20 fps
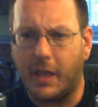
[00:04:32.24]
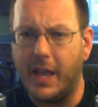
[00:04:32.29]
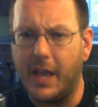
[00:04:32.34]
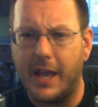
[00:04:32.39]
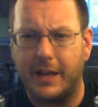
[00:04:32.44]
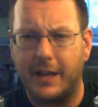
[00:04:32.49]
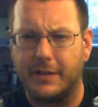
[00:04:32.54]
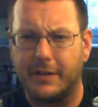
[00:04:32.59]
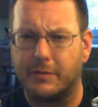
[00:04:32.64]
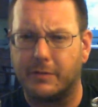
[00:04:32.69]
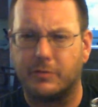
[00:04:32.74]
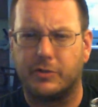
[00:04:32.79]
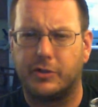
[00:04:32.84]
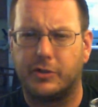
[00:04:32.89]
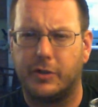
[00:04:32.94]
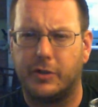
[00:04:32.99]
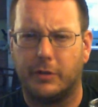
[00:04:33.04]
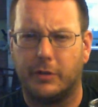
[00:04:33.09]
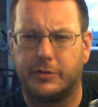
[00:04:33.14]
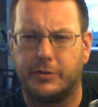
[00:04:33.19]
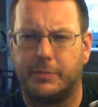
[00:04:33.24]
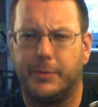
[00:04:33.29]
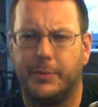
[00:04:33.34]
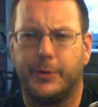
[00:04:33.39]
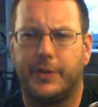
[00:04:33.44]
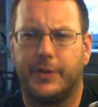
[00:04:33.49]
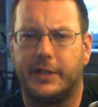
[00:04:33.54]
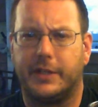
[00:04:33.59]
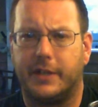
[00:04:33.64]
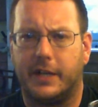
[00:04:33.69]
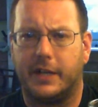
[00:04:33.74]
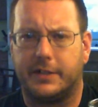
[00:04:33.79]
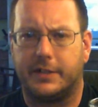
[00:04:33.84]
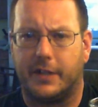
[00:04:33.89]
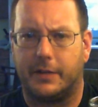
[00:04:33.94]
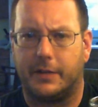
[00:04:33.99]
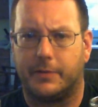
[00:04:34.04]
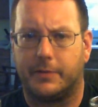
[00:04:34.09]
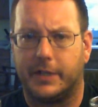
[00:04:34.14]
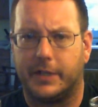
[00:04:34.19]
It's so smooth it's
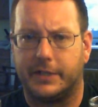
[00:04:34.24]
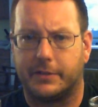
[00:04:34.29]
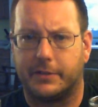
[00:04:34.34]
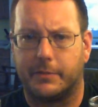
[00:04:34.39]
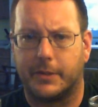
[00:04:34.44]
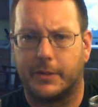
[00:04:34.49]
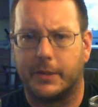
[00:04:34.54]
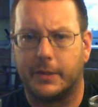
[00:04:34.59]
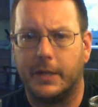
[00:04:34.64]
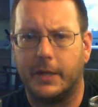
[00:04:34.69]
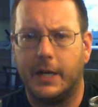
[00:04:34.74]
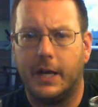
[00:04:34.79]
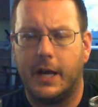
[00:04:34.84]
unreasonable.